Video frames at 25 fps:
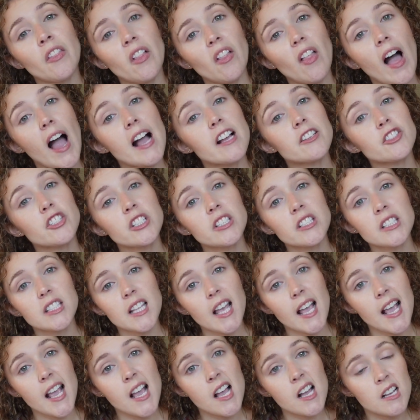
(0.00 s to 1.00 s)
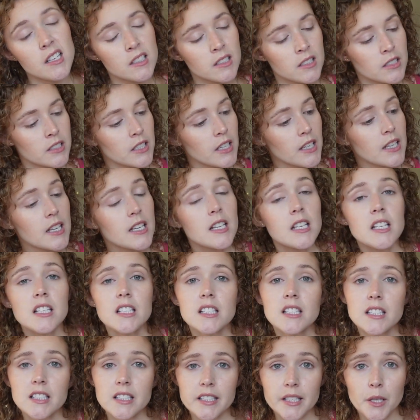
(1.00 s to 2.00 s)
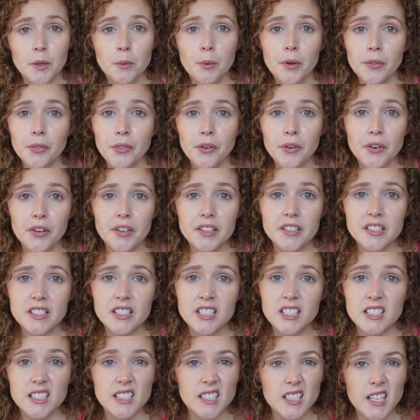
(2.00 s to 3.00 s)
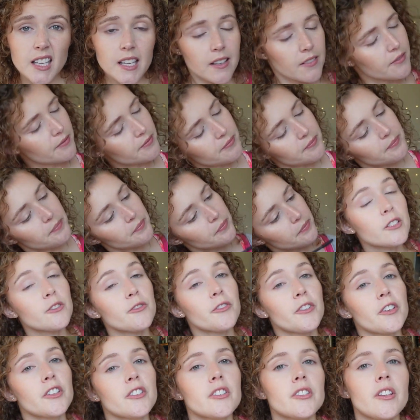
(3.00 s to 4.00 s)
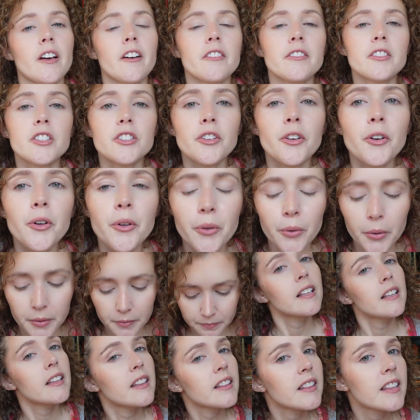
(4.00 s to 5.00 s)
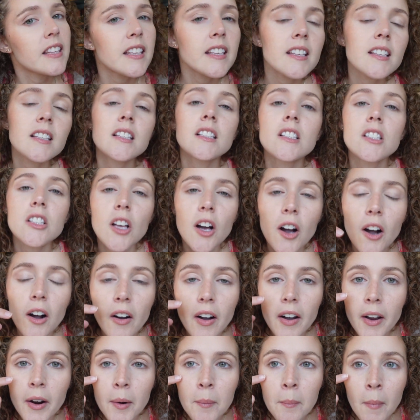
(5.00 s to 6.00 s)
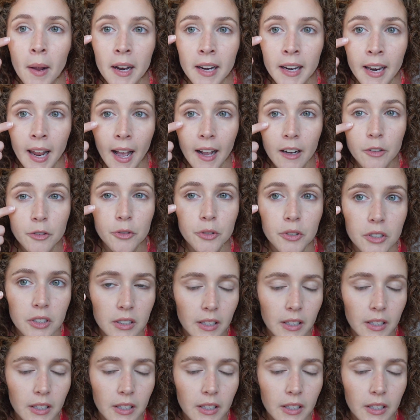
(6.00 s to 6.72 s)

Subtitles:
the lashes and see what there is to see. First off, so these are my natural